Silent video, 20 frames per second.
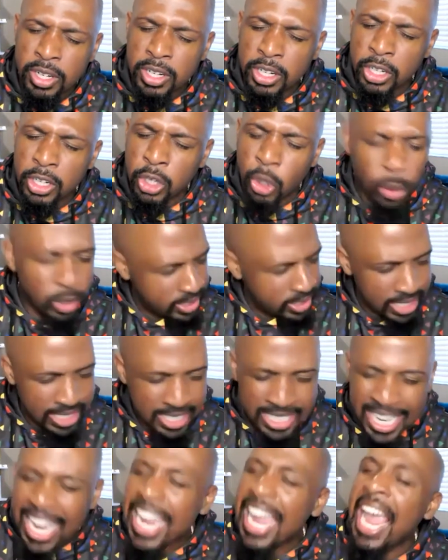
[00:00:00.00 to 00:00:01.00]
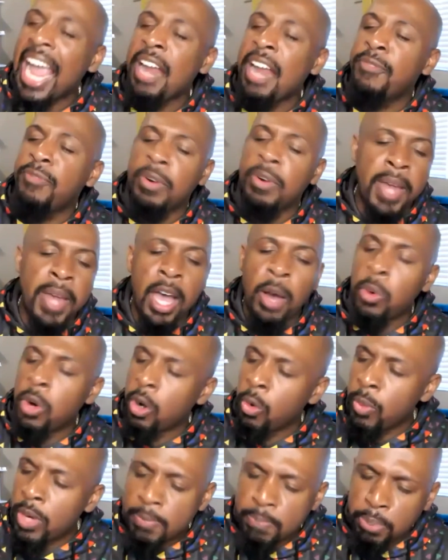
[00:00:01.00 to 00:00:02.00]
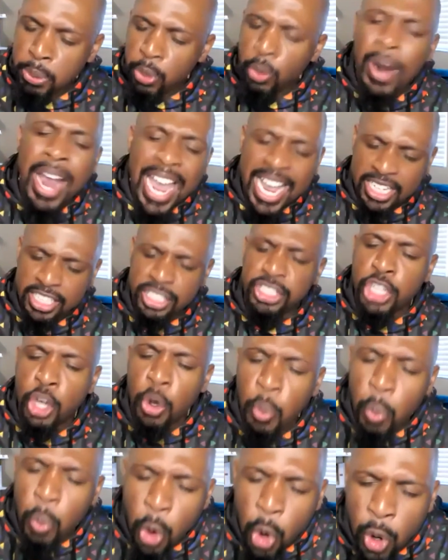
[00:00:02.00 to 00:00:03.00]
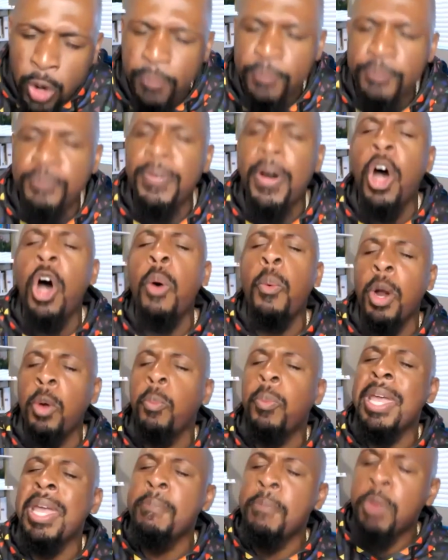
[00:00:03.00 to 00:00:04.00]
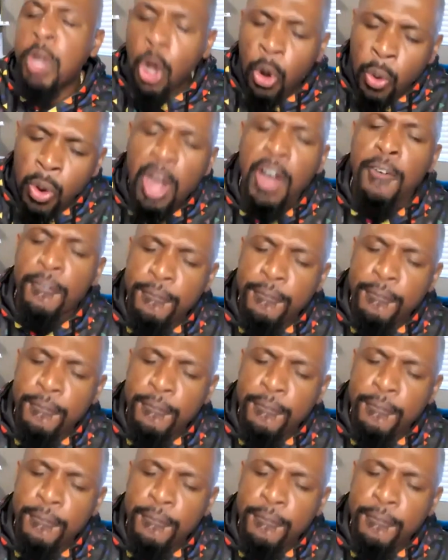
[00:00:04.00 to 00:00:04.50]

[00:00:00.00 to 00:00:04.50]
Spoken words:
Lord, today and from now on, we press toward forward. We go